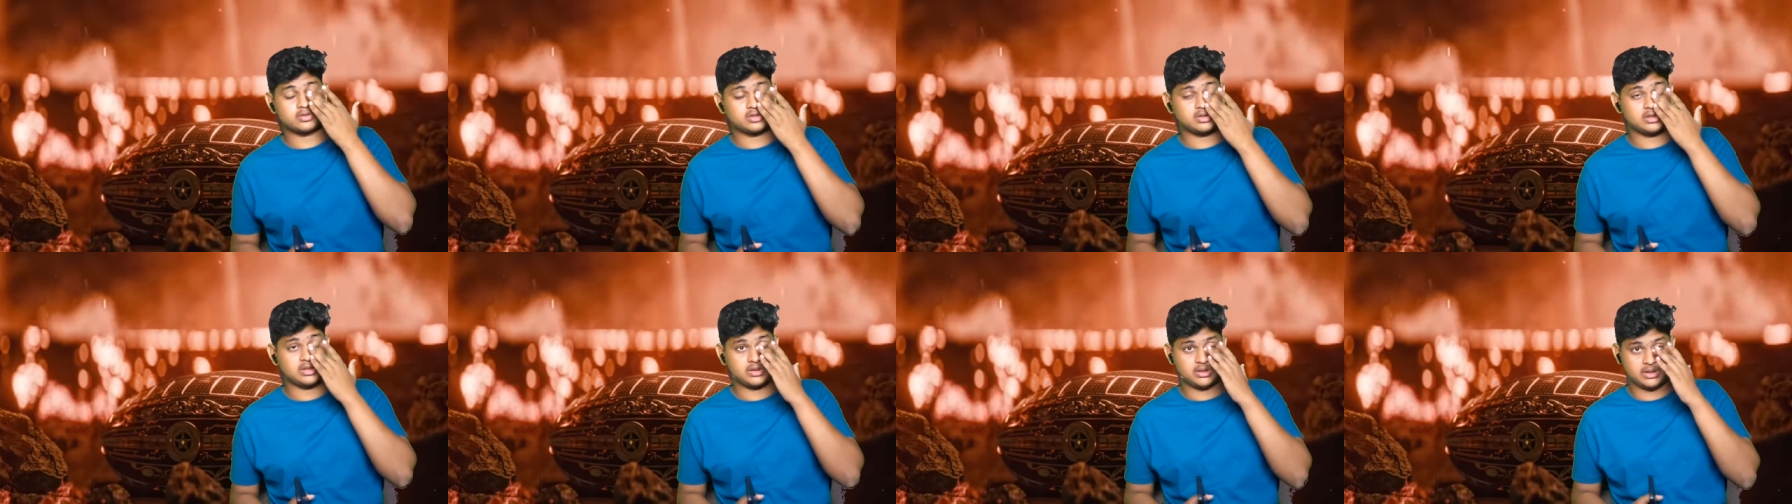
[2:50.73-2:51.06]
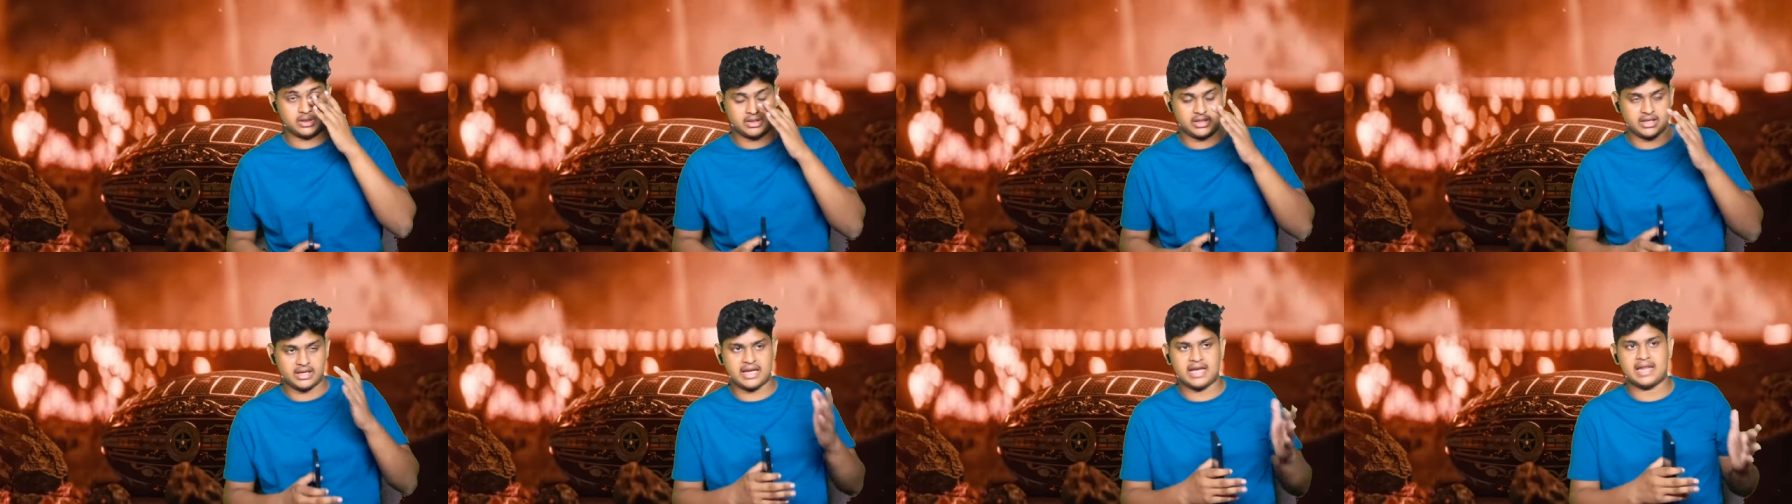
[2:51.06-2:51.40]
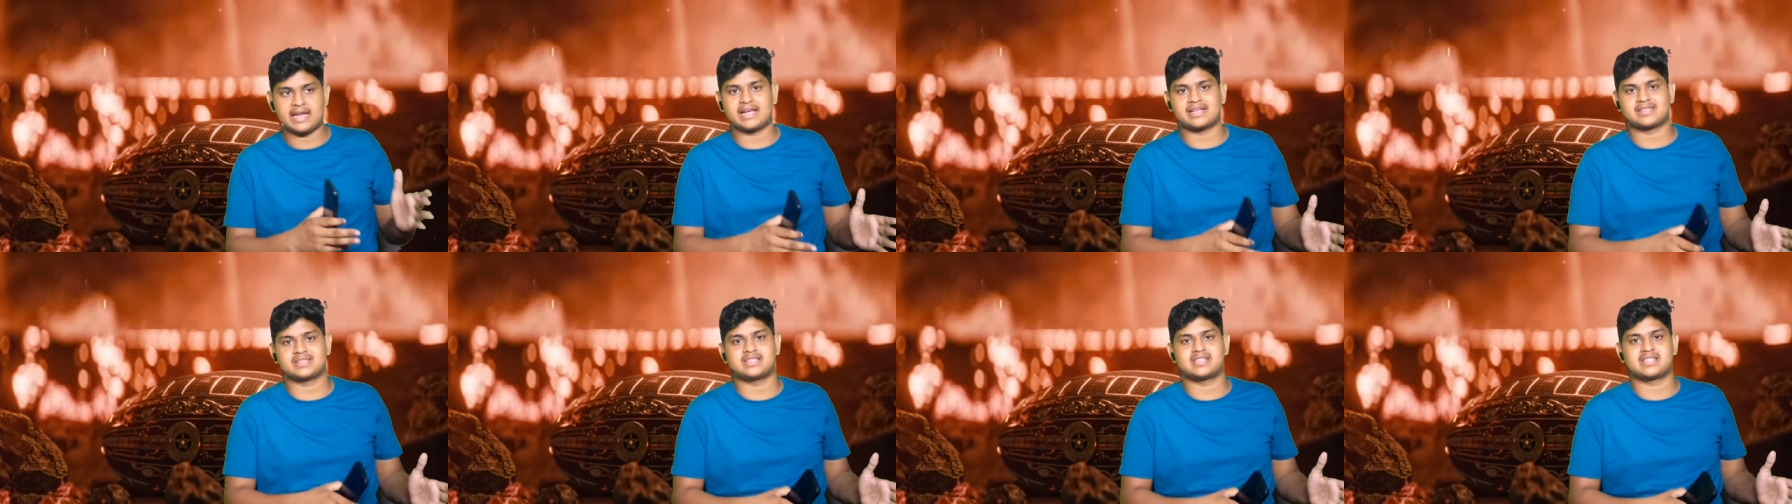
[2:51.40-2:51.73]
so the
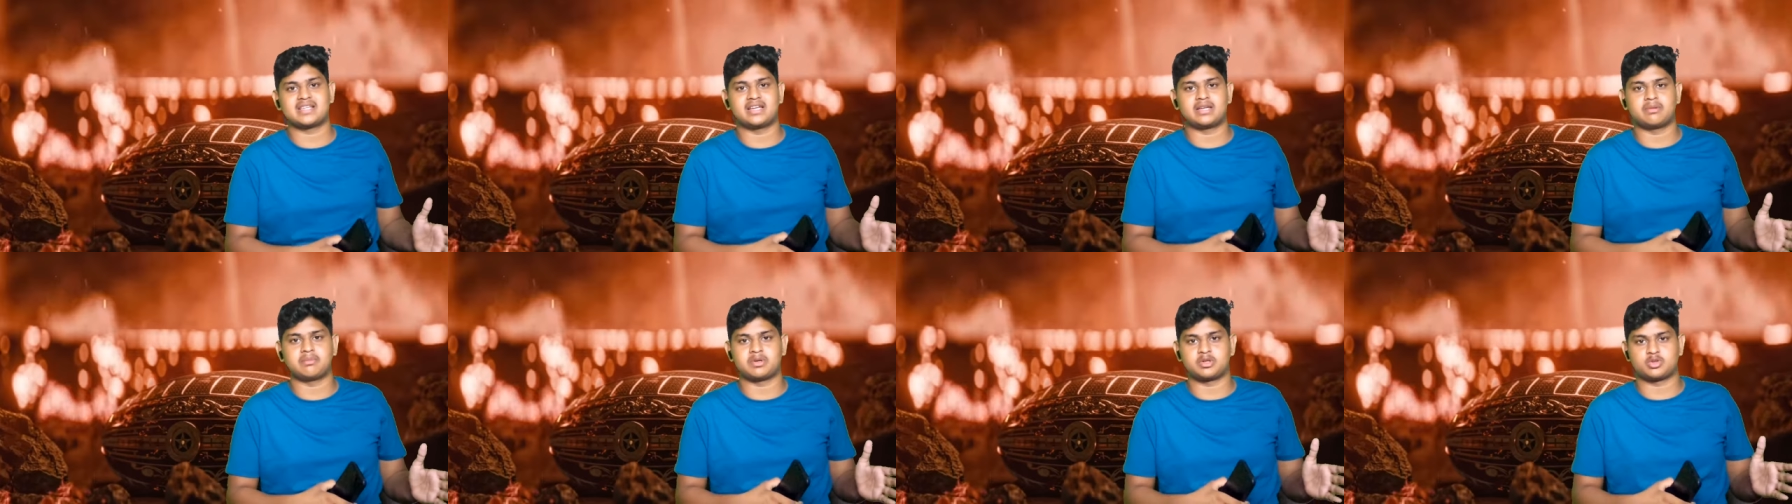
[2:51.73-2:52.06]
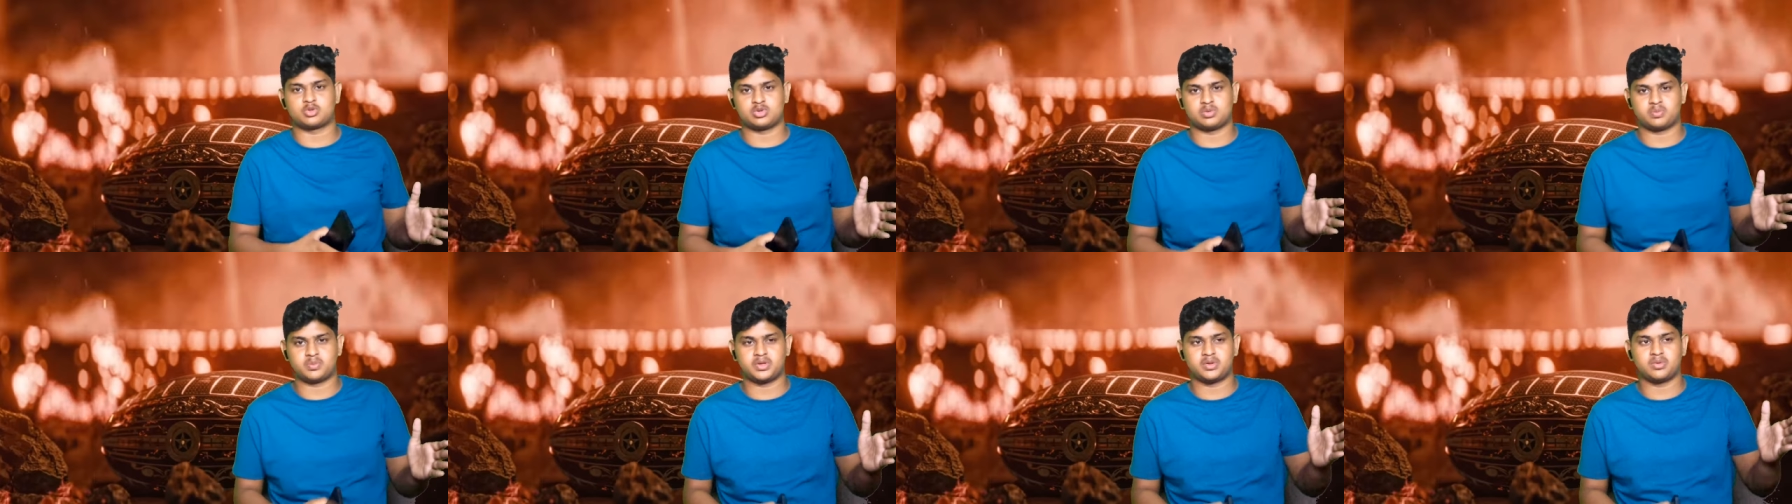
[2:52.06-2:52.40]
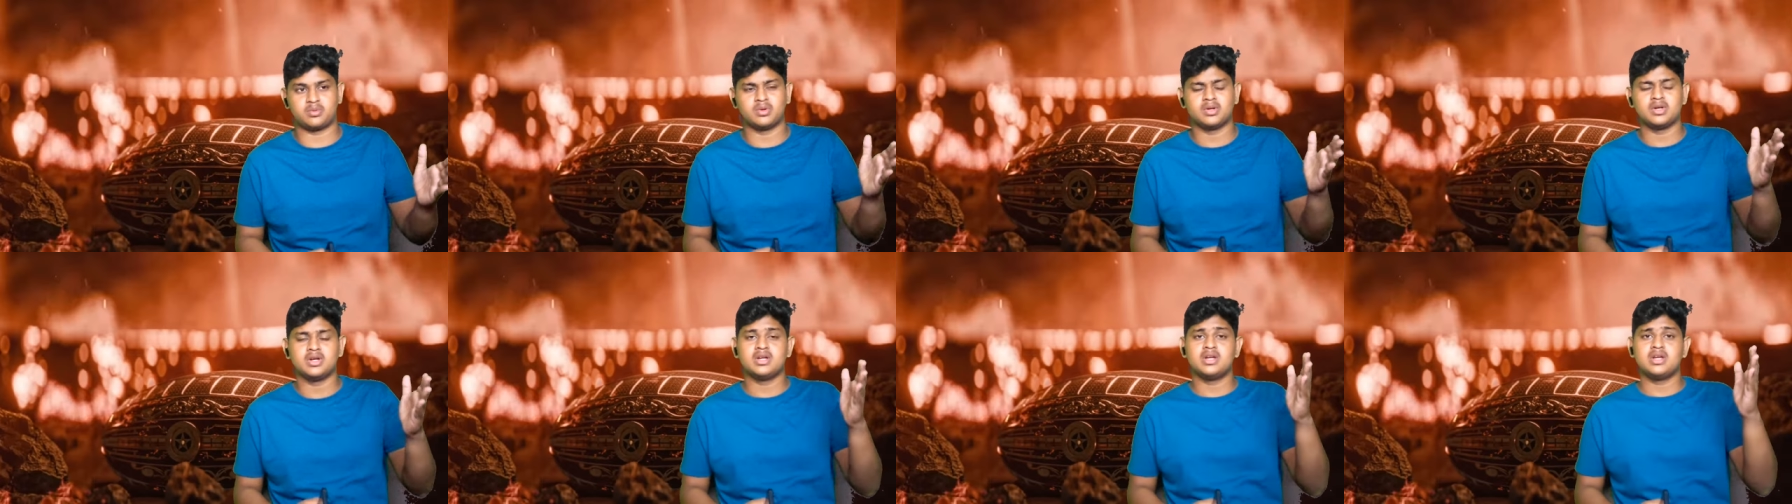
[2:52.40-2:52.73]
galaxies Ganam
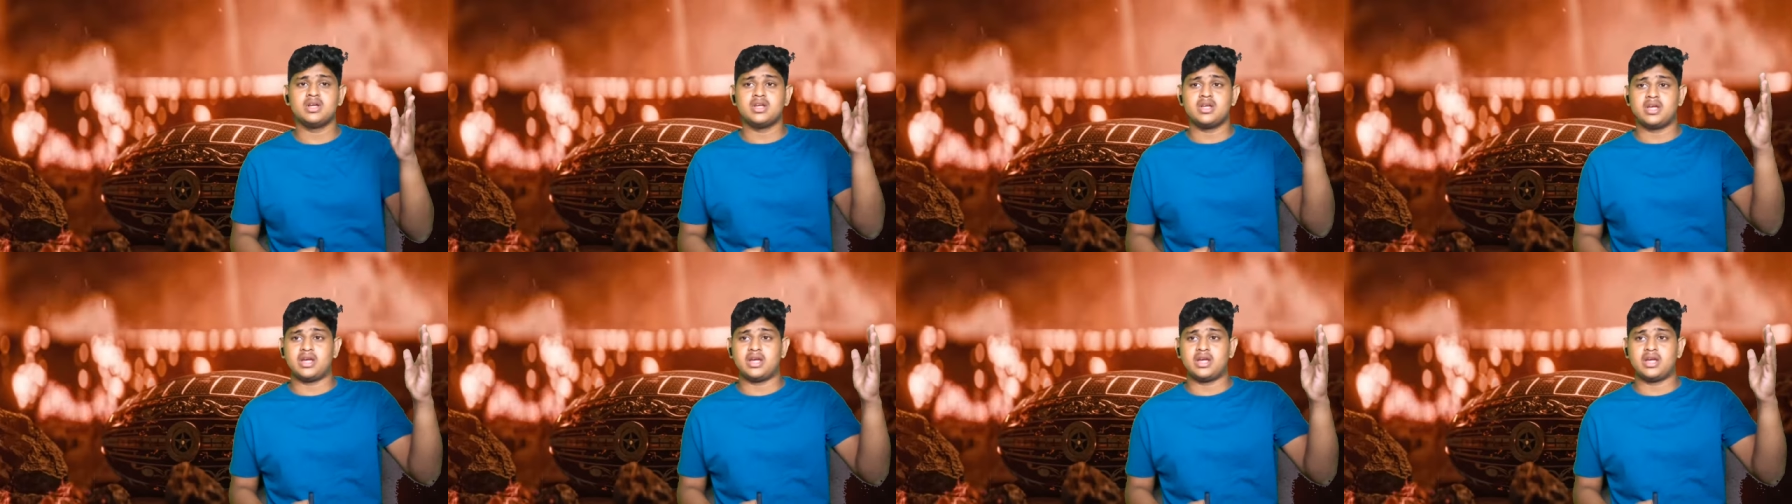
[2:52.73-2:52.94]
Chipido